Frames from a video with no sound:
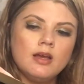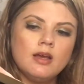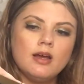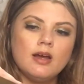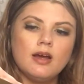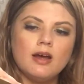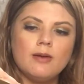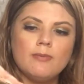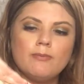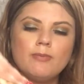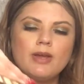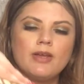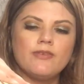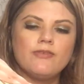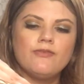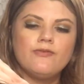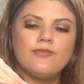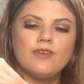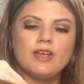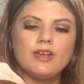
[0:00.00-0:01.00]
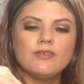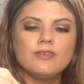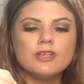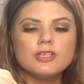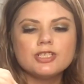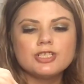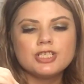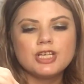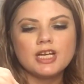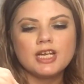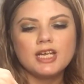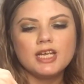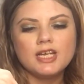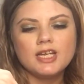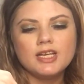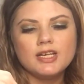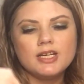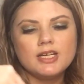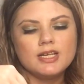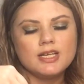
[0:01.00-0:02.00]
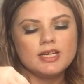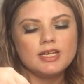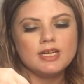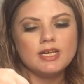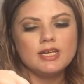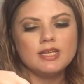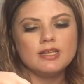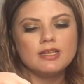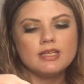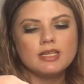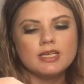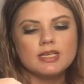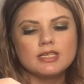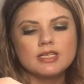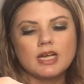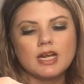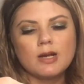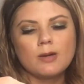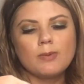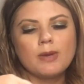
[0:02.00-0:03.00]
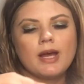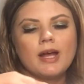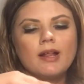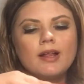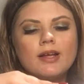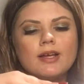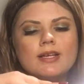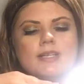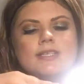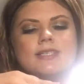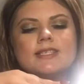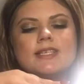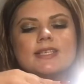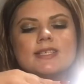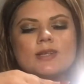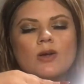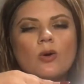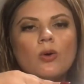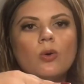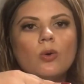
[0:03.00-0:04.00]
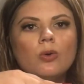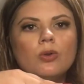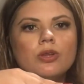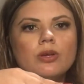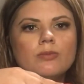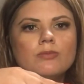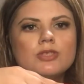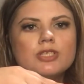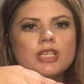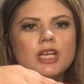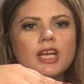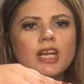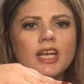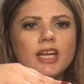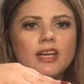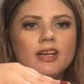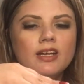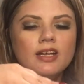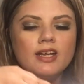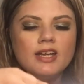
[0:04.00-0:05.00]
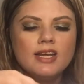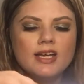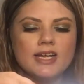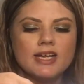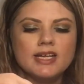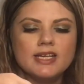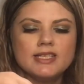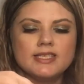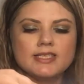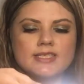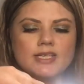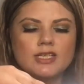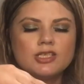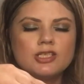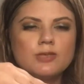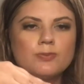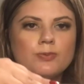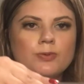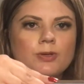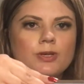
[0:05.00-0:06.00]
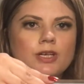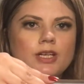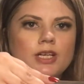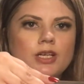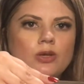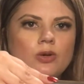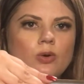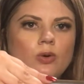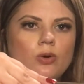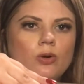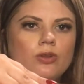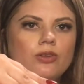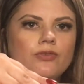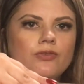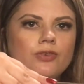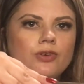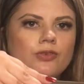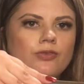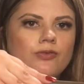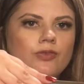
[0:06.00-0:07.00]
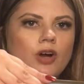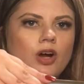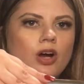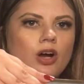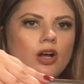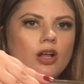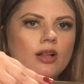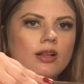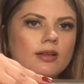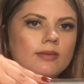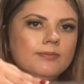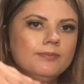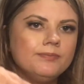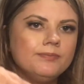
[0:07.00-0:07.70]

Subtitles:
My favorite shade in the entire palette is this Hold'em shade. It's such a pretty gold for fall.